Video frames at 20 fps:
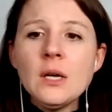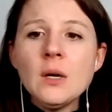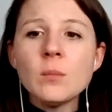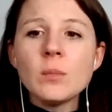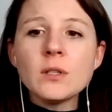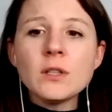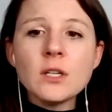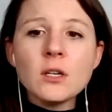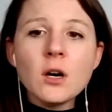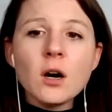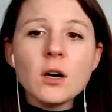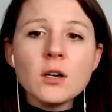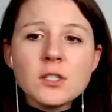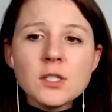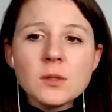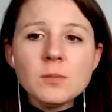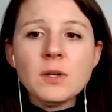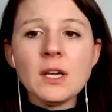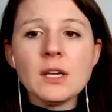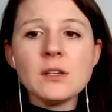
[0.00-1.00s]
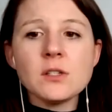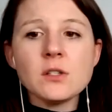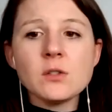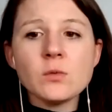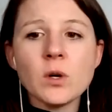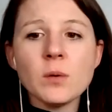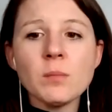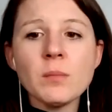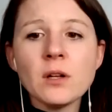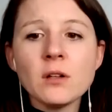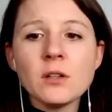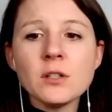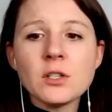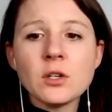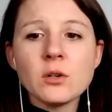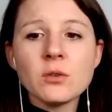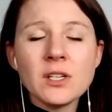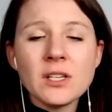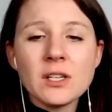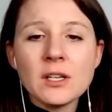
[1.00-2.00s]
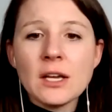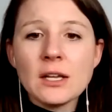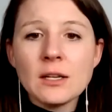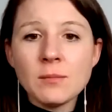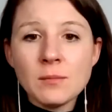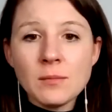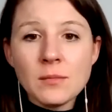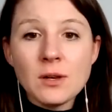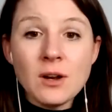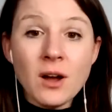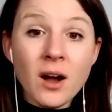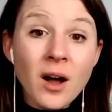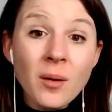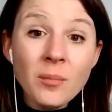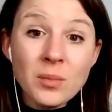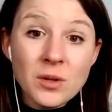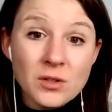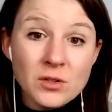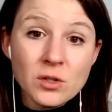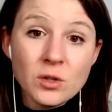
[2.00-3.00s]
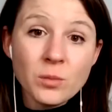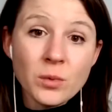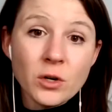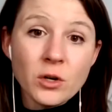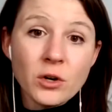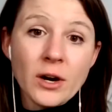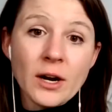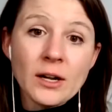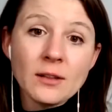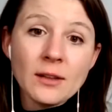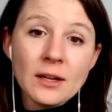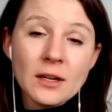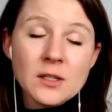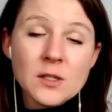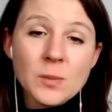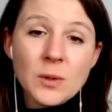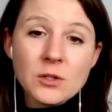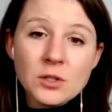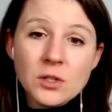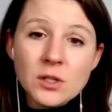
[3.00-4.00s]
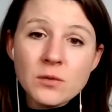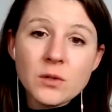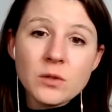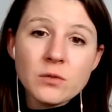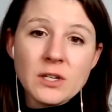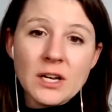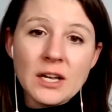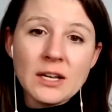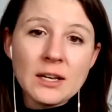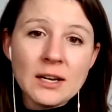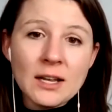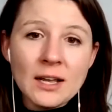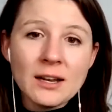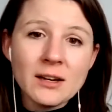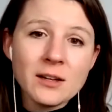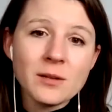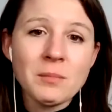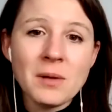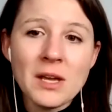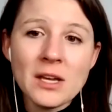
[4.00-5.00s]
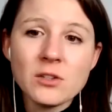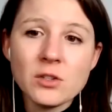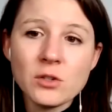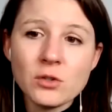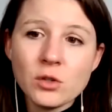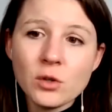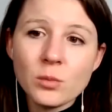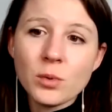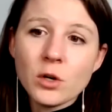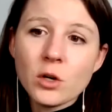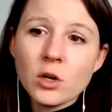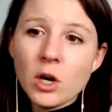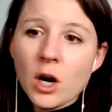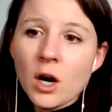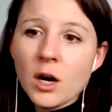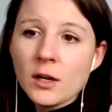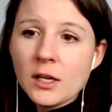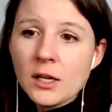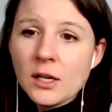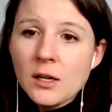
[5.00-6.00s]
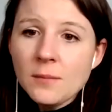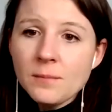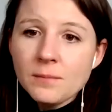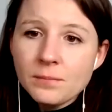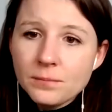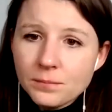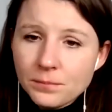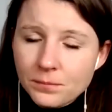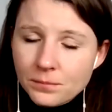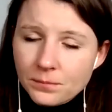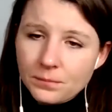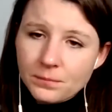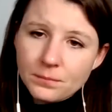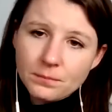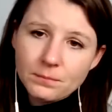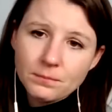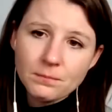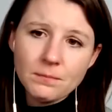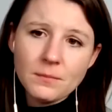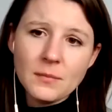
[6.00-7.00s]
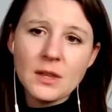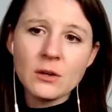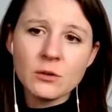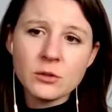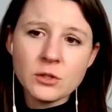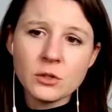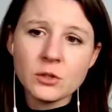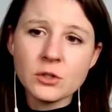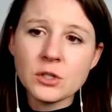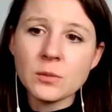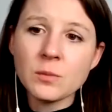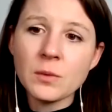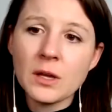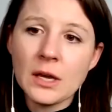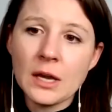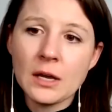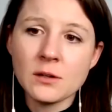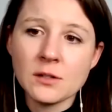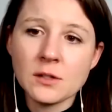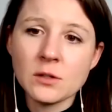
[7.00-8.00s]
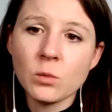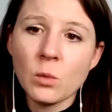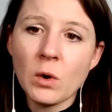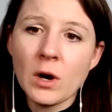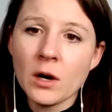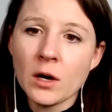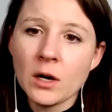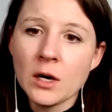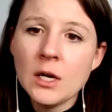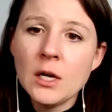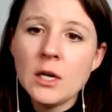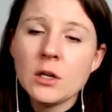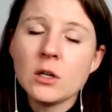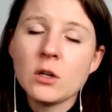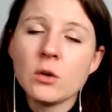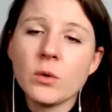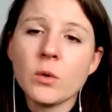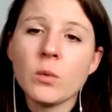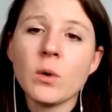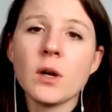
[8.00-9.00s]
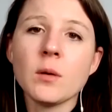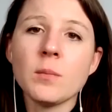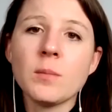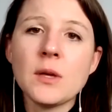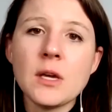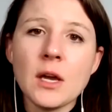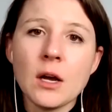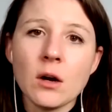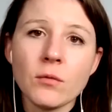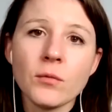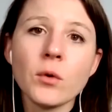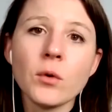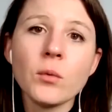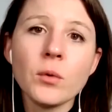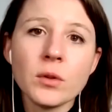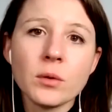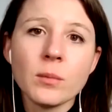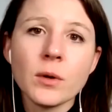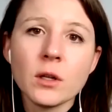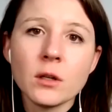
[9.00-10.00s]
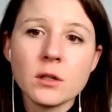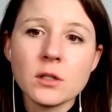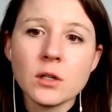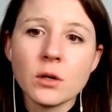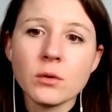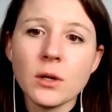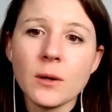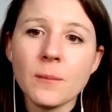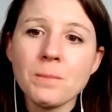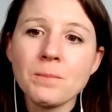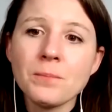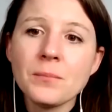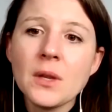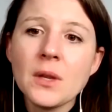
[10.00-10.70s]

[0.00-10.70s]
But there are some cases where melatonin can not be super great, like especially if you've taken it and it makes you super groggy. Those are some cases where, we want to be careful with melatonin.